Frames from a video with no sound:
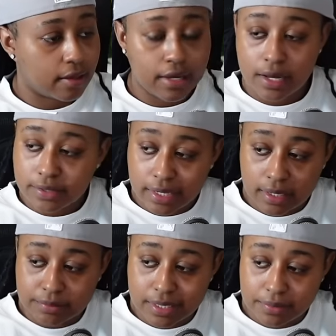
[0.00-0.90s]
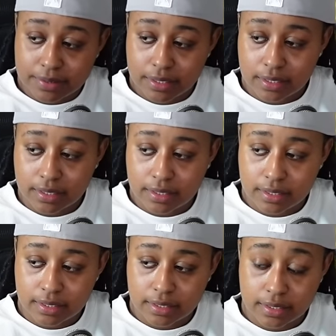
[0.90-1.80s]
Y'all think I'm tipsy?
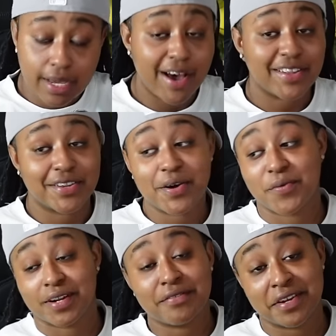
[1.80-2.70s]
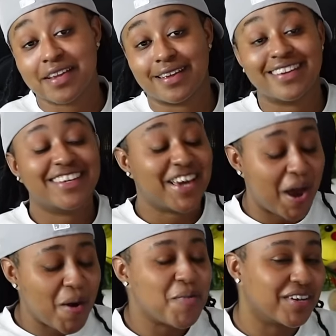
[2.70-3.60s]
Y'all would know when I'm.
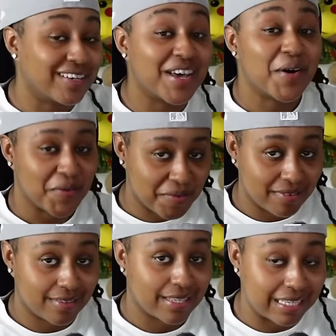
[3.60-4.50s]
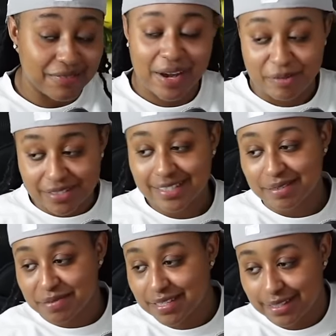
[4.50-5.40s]
Y'all would know if I was
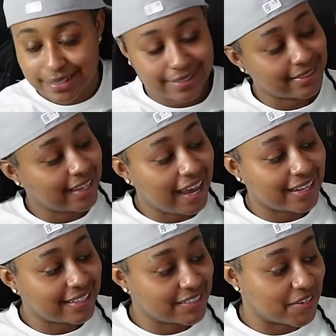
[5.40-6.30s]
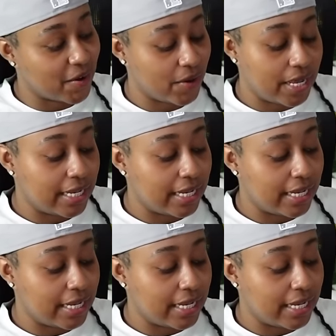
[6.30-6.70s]
tipsy. I'll let you know.